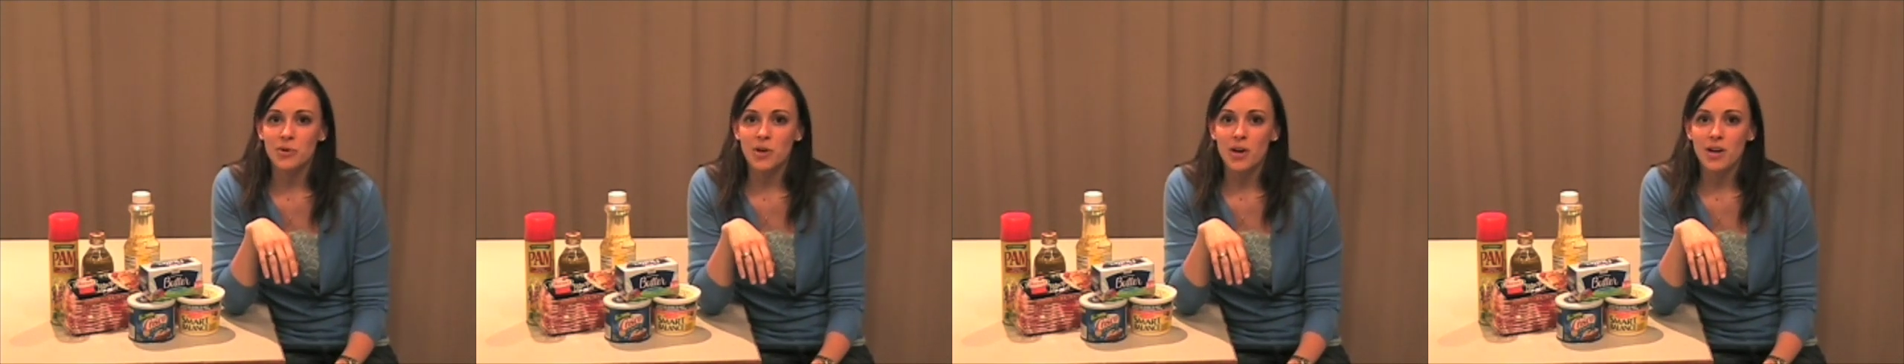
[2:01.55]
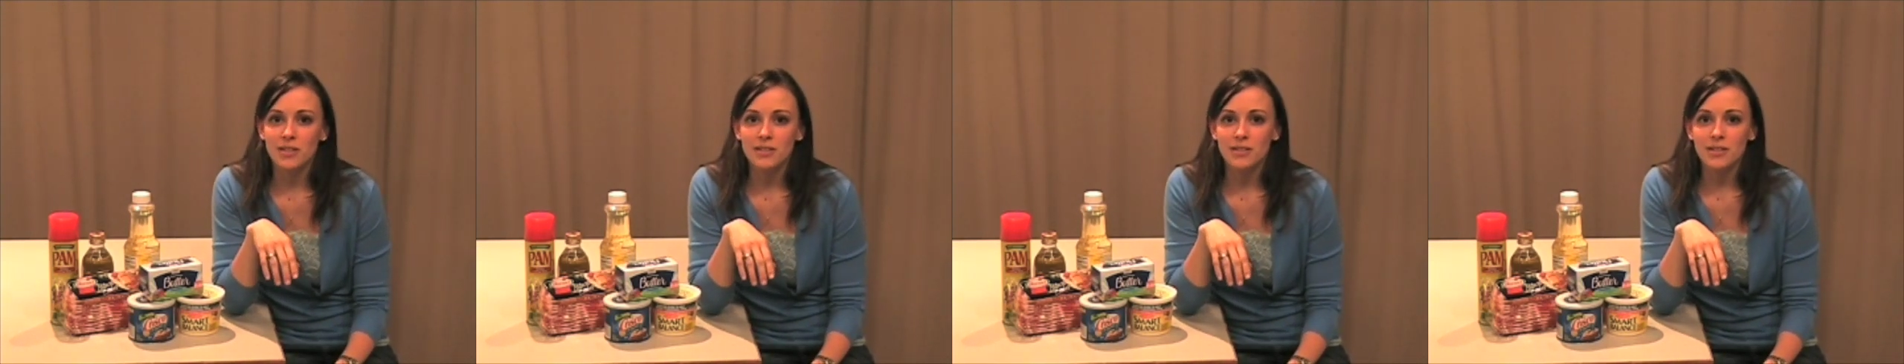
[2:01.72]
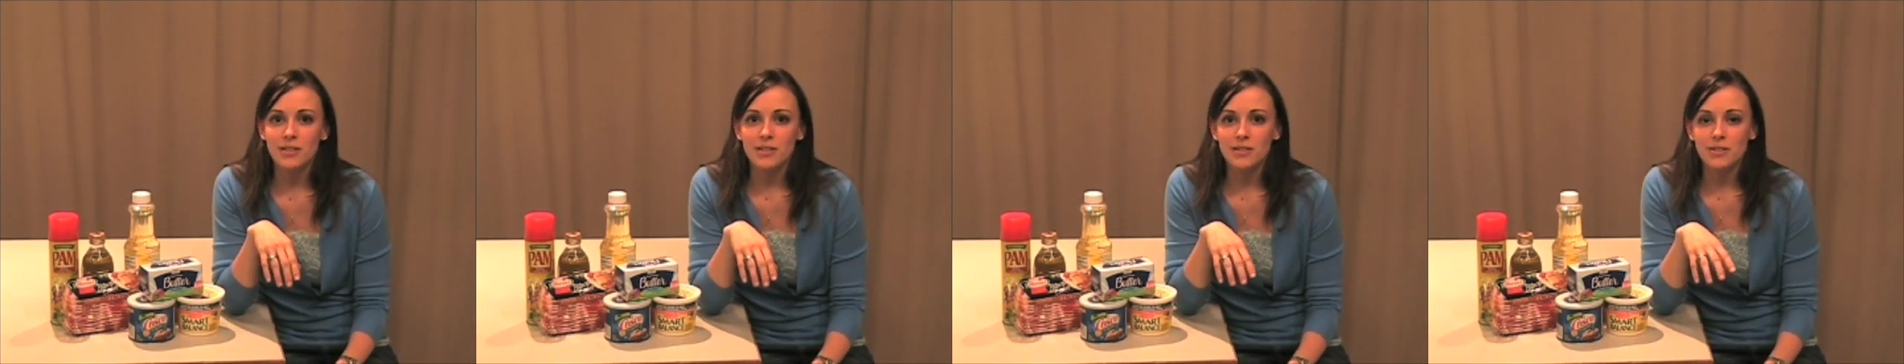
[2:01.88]

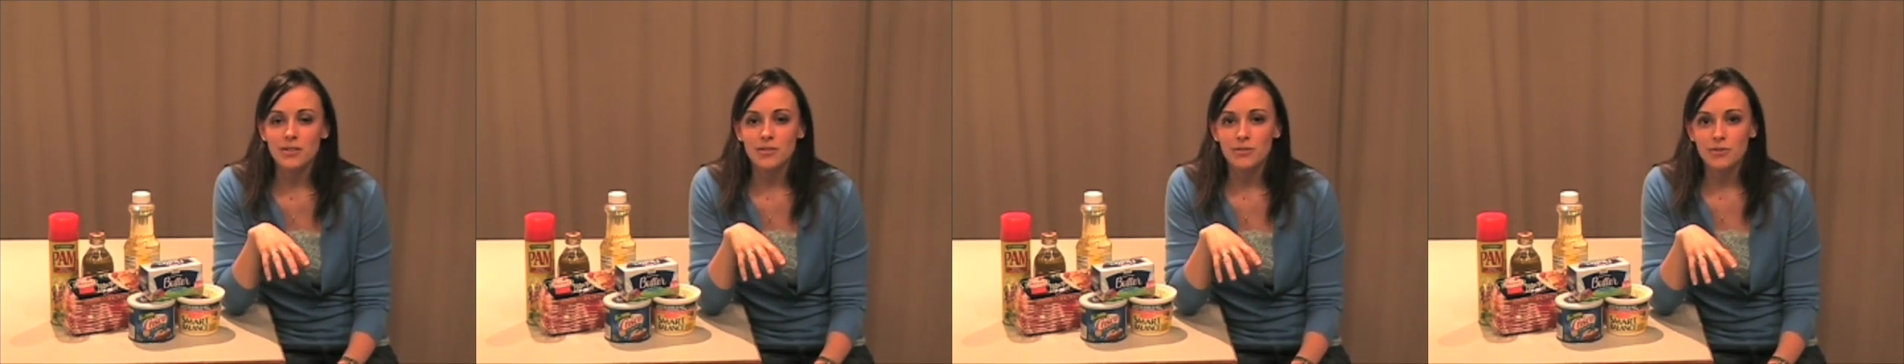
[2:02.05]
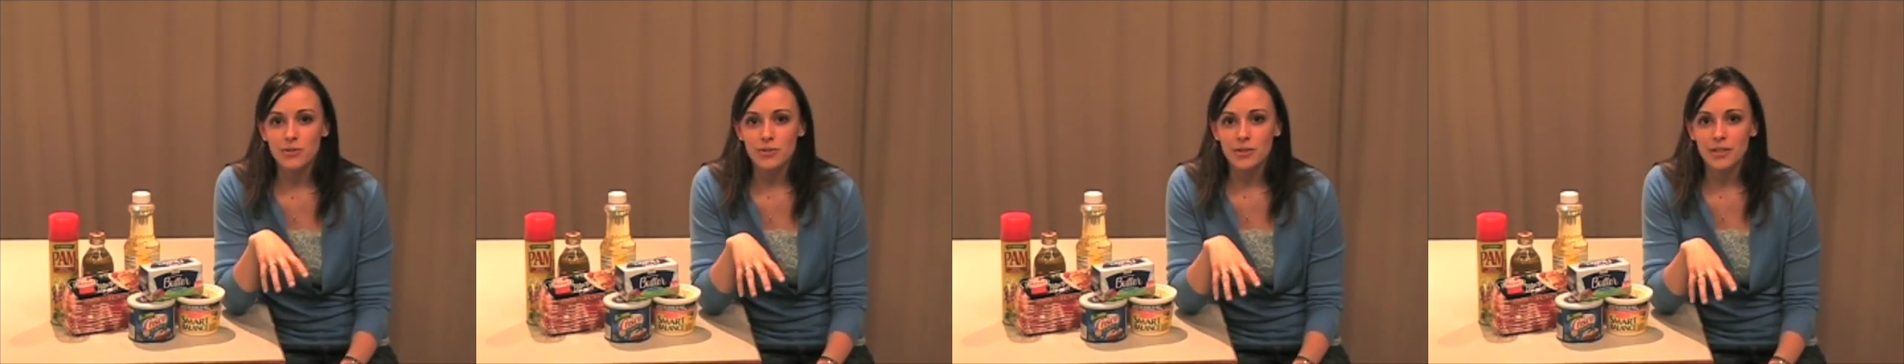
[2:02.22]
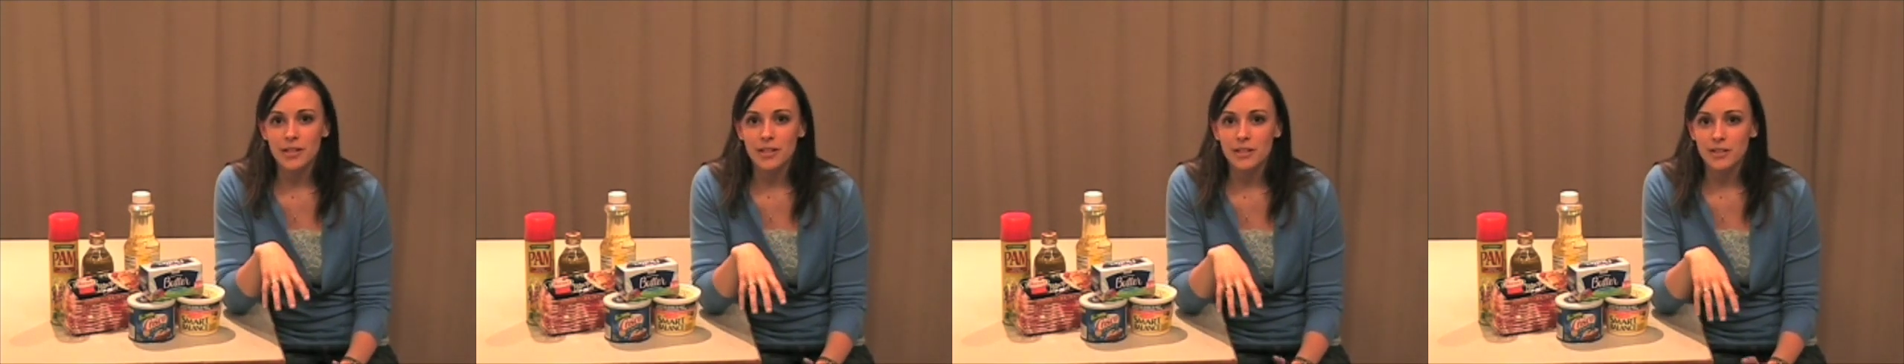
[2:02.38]
process of
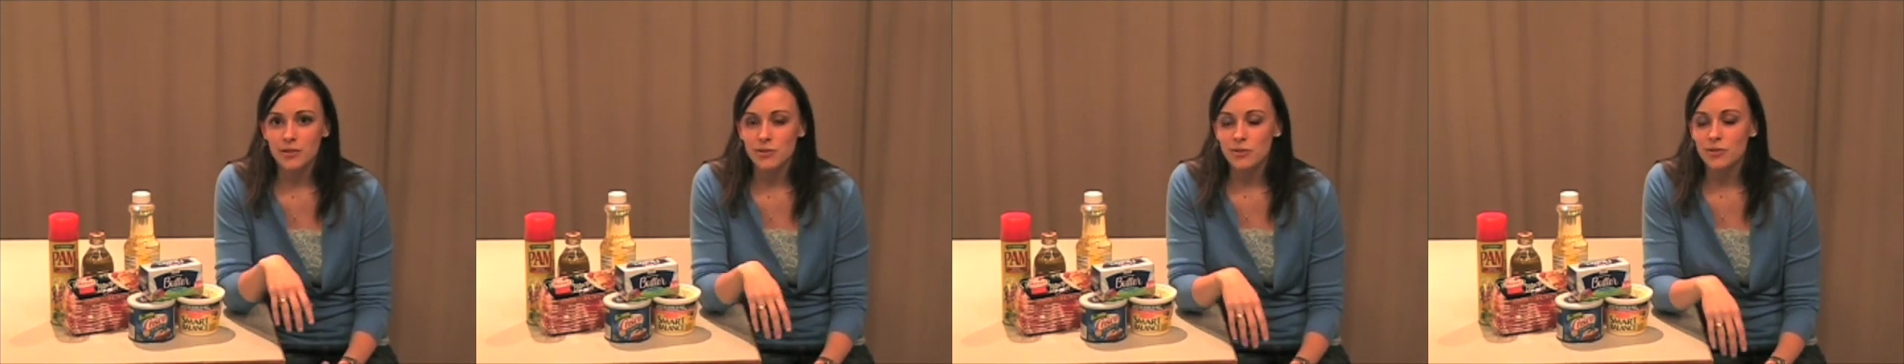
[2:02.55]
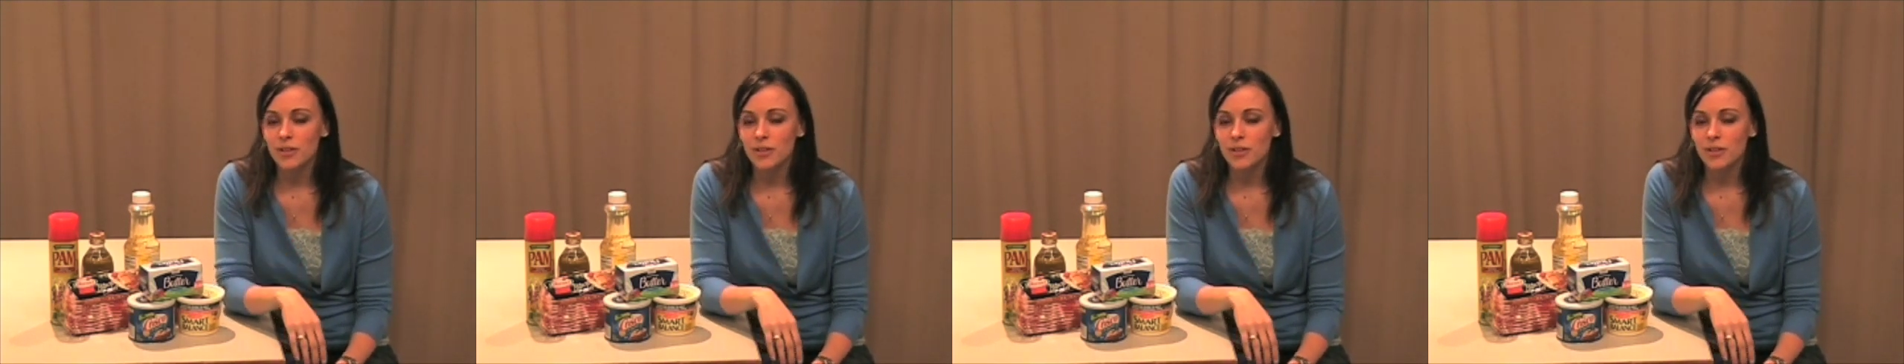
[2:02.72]
creating